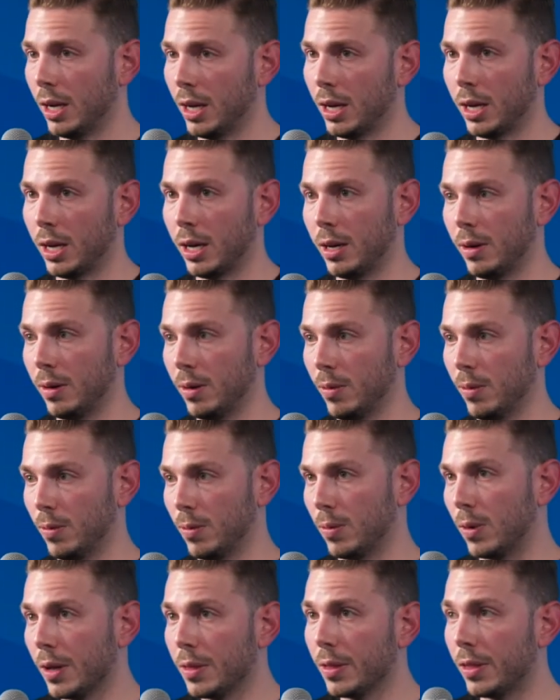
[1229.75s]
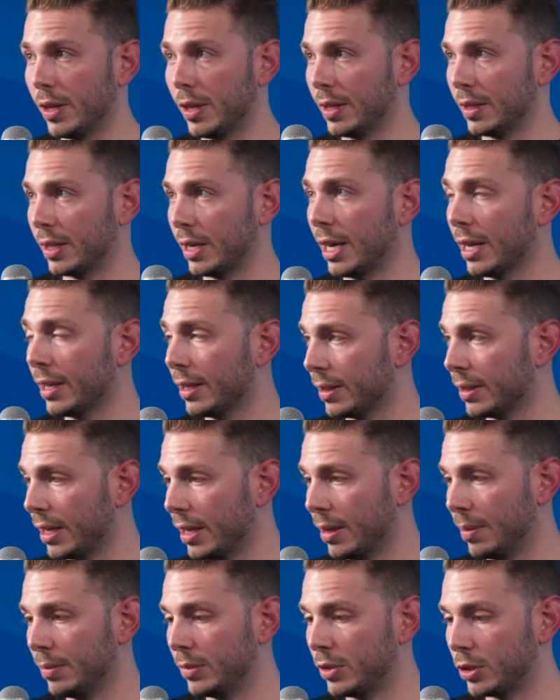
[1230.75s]
Uh, one thing that I
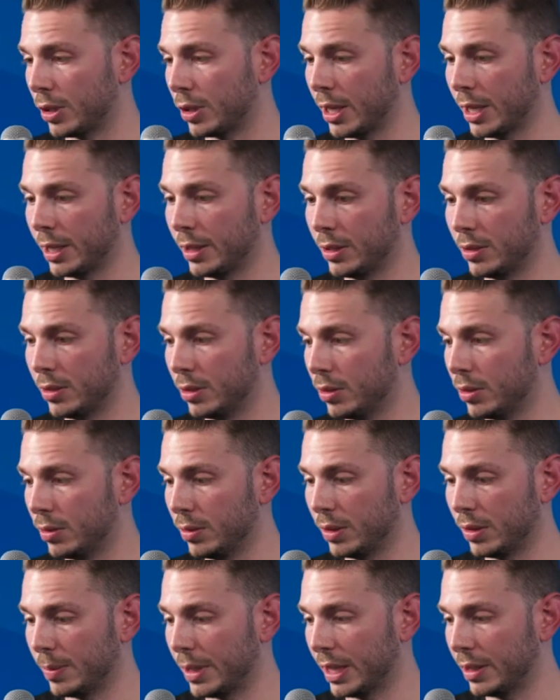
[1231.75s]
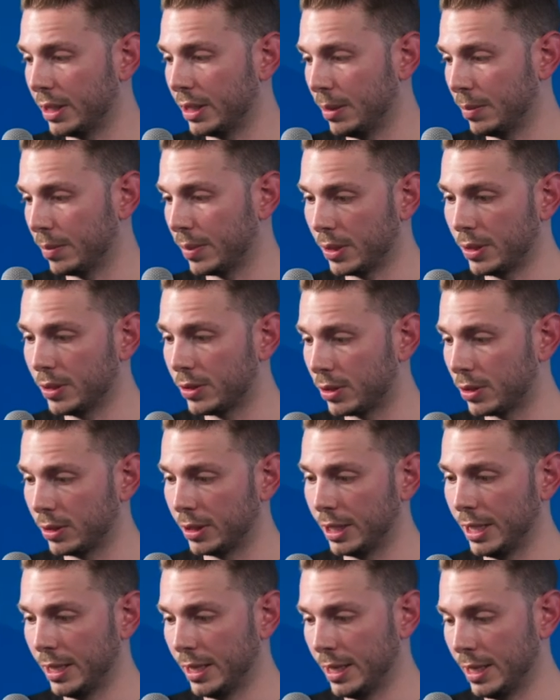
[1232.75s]
am trying to do with my team
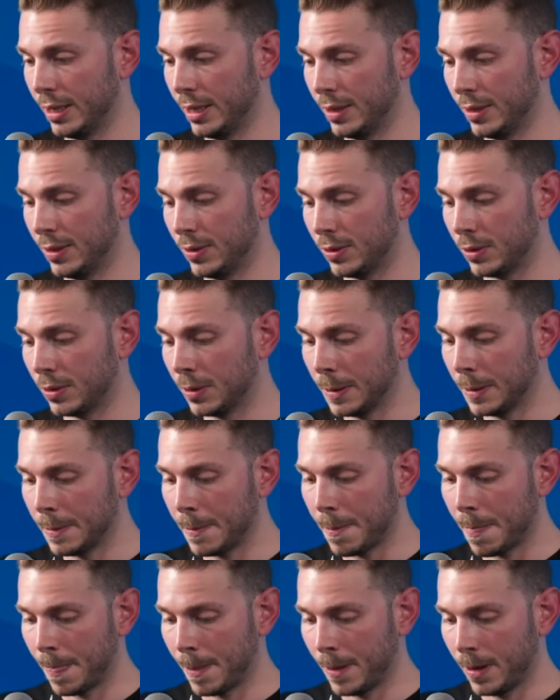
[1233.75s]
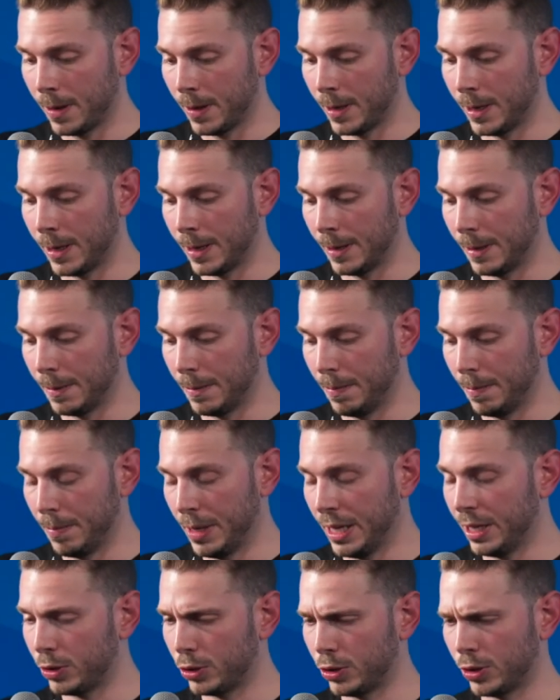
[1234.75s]
personally is uh,
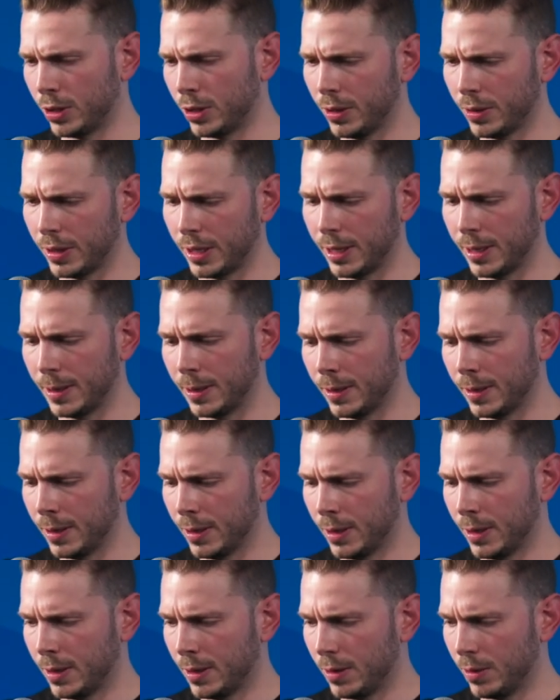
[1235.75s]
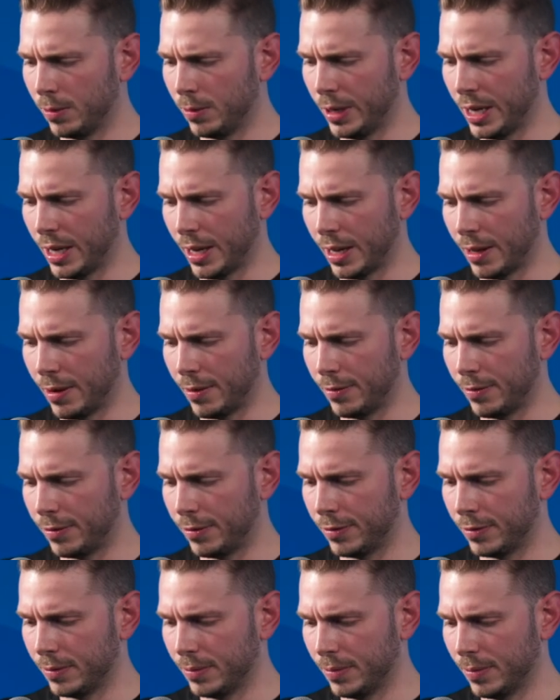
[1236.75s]
make sure that we have
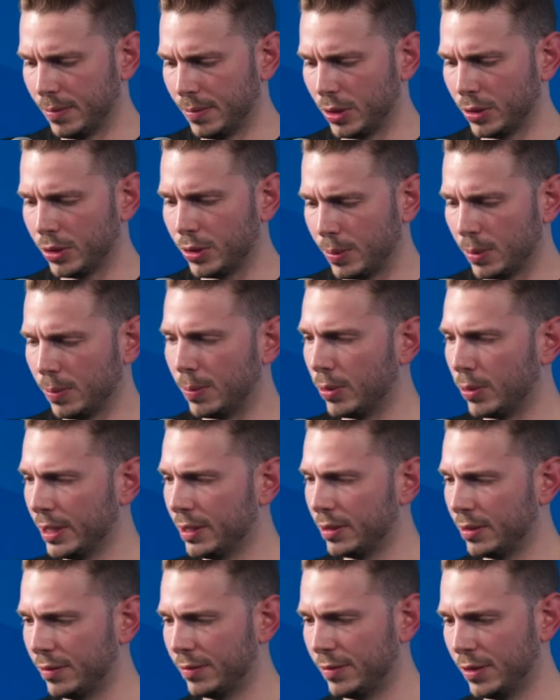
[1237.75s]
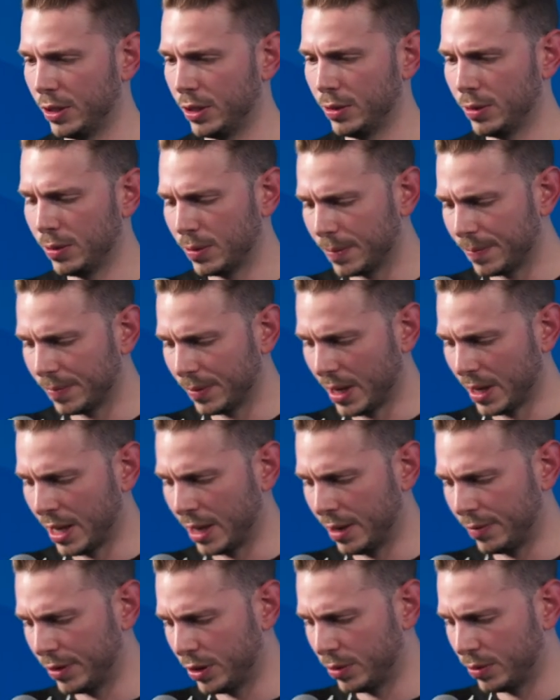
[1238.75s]
multiple points of view.
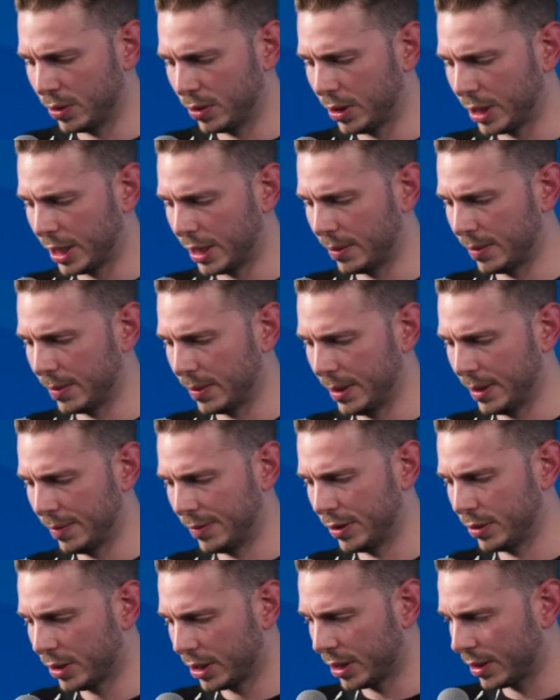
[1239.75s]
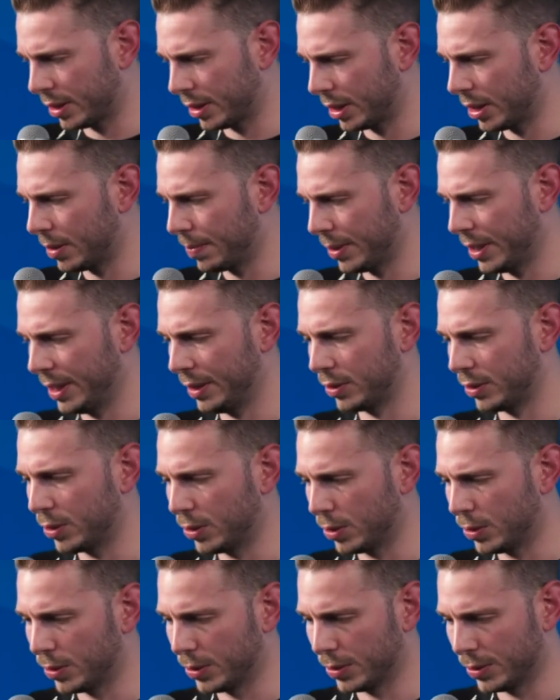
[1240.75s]
And if you look at if you look at the company's
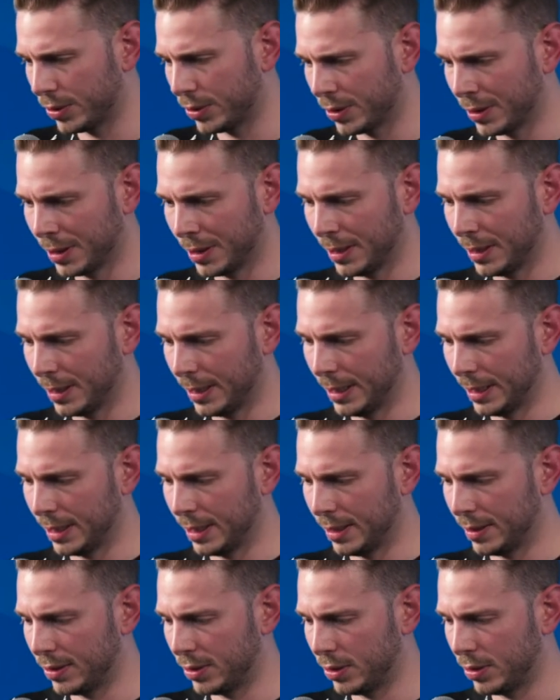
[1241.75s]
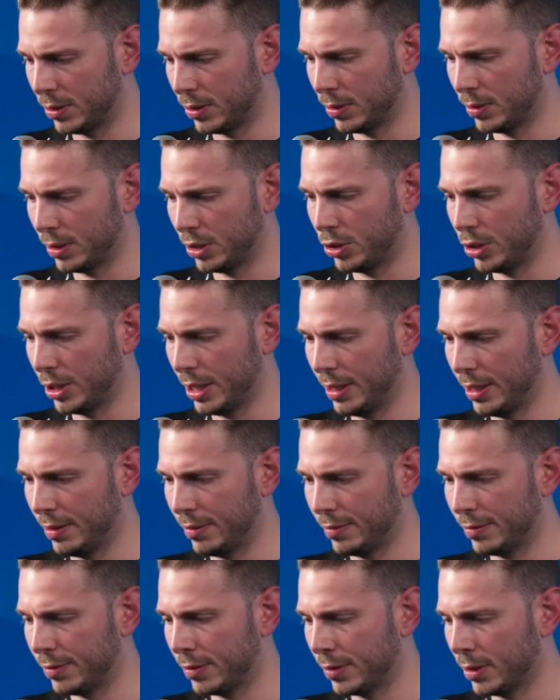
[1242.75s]
goals, it is to
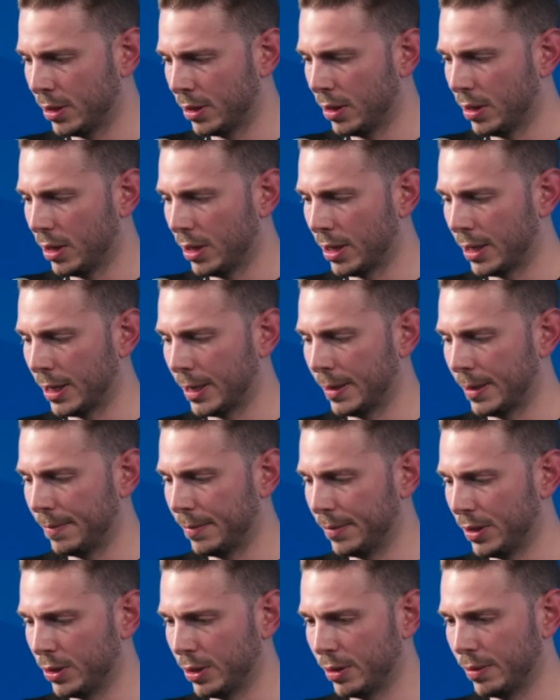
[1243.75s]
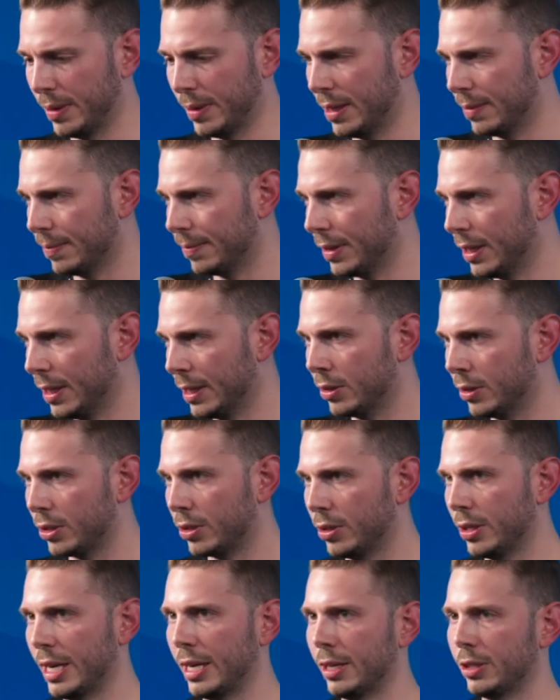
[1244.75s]
achieve uh, you know
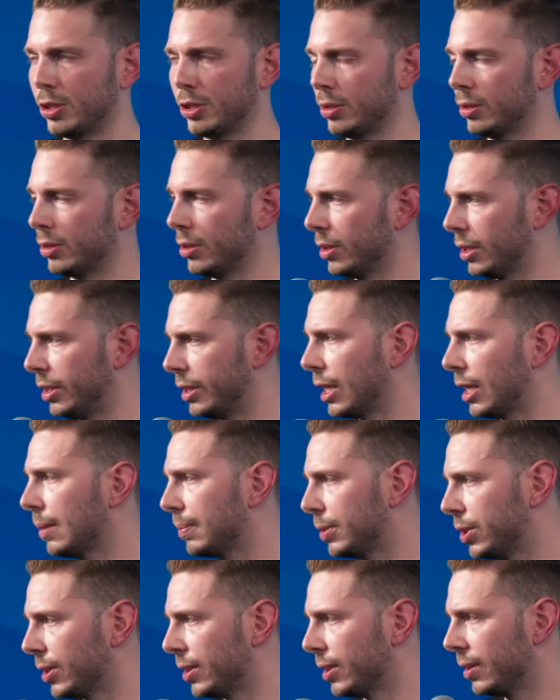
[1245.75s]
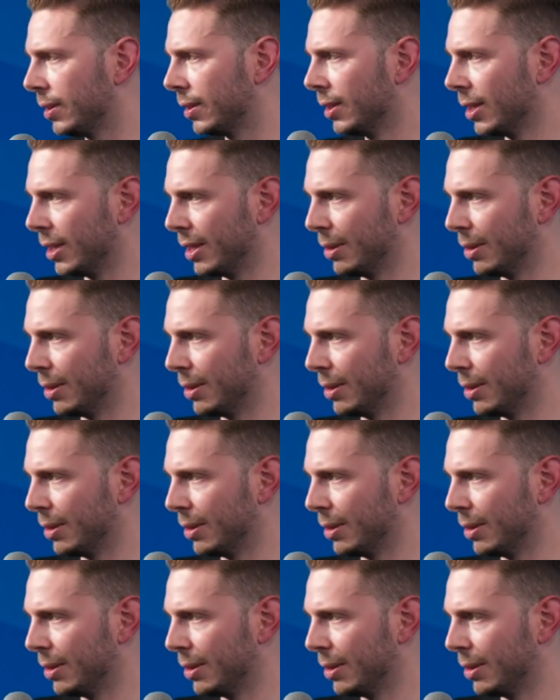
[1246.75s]
international adoption.